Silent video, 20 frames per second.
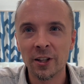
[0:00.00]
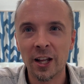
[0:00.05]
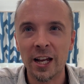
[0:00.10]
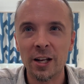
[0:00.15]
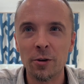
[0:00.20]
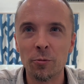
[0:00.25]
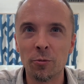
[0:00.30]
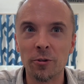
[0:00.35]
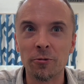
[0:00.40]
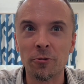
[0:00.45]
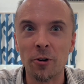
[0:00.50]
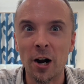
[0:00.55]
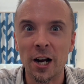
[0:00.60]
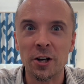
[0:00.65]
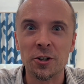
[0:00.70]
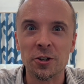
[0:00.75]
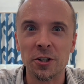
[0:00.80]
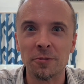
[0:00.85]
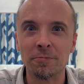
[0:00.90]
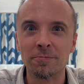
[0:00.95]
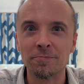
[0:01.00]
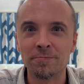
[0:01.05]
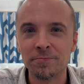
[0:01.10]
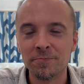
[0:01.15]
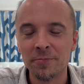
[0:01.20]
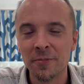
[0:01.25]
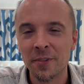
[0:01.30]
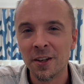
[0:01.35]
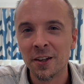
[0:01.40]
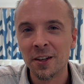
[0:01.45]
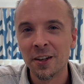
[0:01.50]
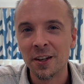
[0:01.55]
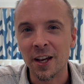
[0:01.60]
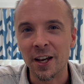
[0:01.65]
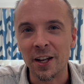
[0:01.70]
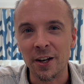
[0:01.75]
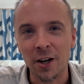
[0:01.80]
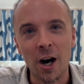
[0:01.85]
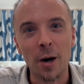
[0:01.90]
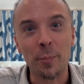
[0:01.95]
light refraction
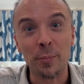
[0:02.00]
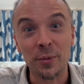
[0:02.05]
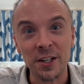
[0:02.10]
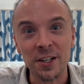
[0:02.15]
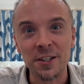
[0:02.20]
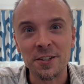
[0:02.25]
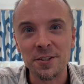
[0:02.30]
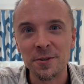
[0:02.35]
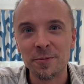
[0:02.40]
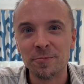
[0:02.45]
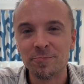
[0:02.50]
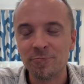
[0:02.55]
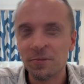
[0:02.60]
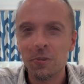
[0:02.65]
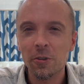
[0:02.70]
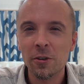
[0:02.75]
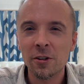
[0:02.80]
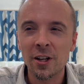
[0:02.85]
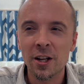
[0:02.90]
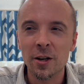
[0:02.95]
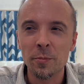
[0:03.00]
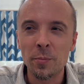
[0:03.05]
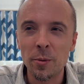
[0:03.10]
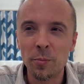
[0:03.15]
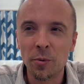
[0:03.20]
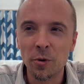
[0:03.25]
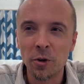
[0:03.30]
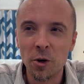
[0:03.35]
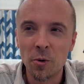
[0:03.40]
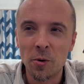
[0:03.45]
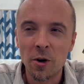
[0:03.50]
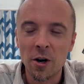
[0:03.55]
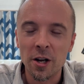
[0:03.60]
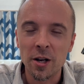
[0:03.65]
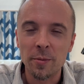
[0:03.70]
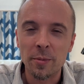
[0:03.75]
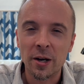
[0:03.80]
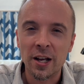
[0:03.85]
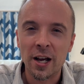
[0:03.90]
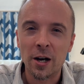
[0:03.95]
and optics. And I've heard a lot of people
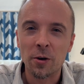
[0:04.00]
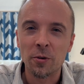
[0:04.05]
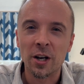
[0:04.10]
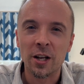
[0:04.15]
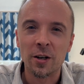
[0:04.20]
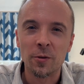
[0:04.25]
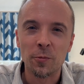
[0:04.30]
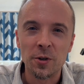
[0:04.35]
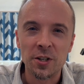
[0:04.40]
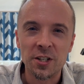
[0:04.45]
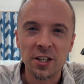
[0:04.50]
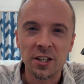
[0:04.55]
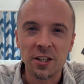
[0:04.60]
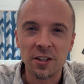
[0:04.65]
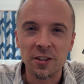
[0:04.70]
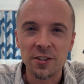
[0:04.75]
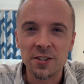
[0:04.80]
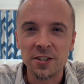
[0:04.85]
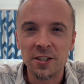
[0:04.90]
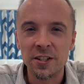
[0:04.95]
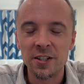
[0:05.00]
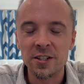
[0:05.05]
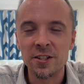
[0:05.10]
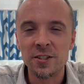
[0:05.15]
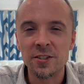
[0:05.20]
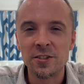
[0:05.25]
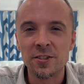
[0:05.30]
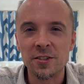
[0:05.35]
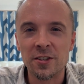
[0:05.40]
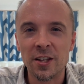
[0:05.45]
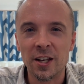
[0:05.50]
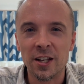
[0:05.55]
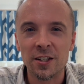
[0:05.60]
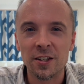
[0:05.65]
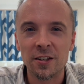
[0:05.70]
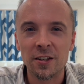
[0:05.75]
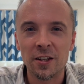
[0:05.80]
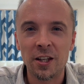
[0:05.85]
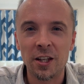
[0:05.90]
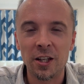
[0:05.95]
go on about how kind of ridiculous it is
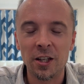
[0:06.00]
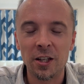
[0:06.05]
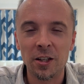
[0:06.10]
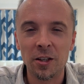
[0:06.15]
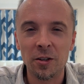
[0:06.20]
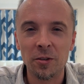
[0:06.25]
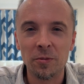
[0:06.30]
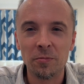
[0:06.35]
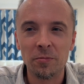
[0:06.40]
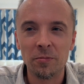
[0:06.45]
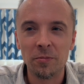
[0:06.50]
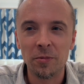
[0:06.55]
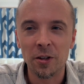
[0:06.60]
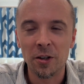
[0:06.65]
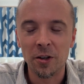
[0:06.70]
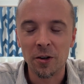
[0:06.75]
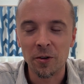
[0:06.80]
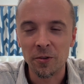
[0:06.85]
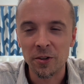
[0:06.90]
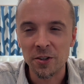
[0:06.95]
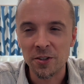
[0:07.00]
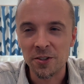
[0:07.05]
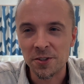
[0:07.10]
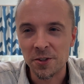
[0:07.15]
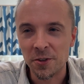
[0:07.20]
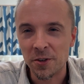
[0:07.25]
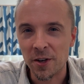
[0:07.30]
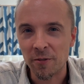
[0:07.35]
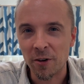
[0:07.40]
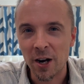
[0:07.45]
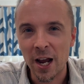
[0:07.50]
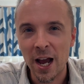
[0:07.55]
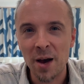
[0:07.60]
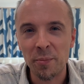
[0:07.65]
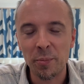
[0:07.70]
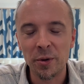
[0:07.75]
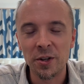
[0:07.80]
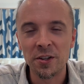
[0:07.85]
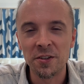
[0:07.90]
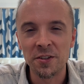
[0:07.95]
that this could never
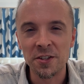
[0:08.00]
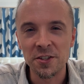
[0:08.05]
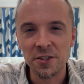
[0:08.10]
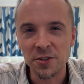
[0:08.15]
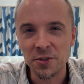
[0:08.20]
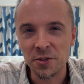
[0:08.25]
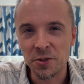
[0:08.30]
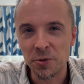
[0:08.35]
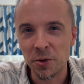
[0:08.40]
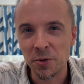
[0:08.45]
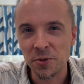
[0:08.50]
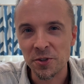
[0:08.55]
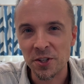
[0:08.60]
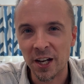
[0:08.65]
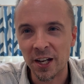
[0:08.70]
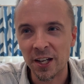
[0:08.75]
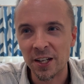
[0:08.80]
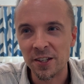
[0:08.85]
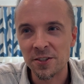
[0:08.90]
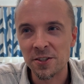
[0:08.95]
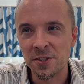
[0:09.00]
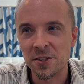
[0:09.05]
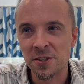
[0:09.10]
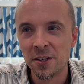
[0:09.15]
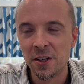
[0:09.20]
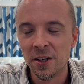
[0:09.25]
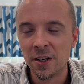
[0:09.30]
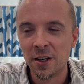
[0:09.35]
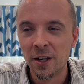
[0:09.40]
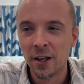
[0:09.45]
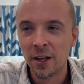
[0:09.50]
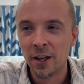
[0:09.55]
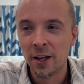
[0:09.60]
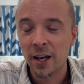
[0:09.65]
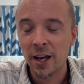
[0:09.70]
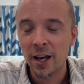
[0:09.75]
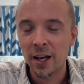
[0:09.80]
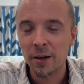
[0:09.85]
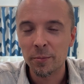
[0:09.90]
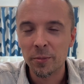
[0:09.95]
happen, this is pseudoscience.
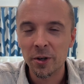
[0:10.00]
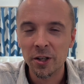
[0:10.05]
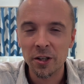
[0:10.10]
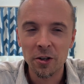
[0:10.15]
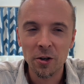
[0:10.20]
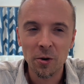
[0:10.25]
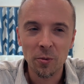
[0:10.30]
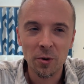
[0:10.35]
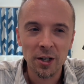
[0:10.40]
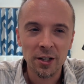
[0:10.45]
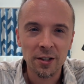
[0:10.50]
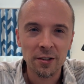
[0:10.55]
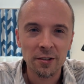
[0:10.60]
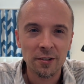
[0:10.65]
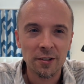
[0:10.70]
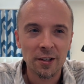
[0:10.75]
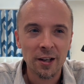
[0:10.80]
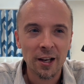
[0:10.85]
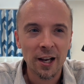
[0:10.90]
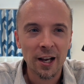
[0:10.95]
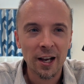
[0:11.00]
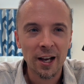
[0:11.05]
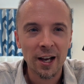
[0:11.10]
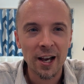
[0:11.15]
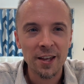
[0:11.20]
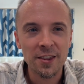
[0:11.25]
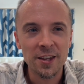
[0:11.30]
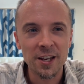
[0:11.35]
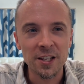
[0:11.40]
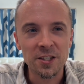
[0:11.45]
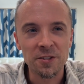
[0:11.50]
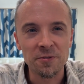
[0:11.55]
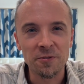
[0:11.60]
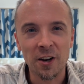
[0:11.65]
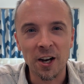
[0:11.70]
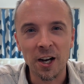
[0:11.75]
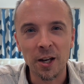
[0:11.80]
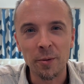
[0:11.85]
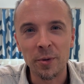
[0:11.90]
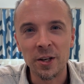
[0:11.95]
But you know what? I think
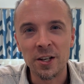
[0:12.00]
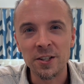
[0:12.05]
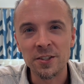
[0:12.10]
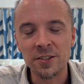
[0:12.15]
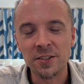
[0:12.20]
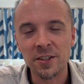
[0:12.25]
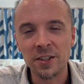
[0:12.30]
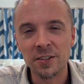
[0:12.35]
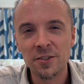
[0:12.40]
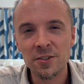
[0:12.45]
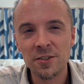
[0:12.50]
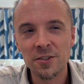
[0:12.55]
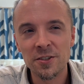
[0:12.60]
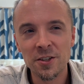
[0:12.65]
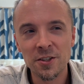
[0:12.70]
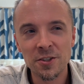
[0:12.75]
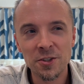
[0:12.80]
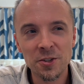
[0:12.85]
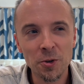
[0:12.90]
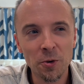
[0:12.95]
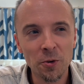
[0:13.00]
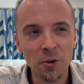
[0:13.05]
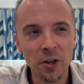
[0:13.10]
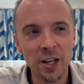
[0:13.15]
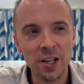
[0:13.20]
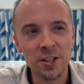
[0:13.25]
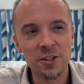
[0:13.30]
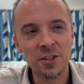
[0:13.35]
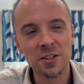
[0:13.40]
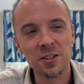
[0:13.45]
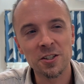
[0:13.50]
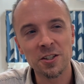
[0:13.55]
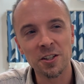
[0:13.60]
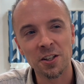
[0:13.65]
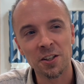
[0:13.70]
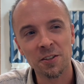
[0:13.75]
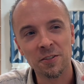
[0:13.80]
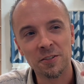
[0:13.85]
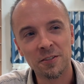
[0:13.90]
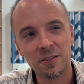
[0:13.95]
it's fine because the story, it's
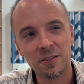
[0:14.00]
just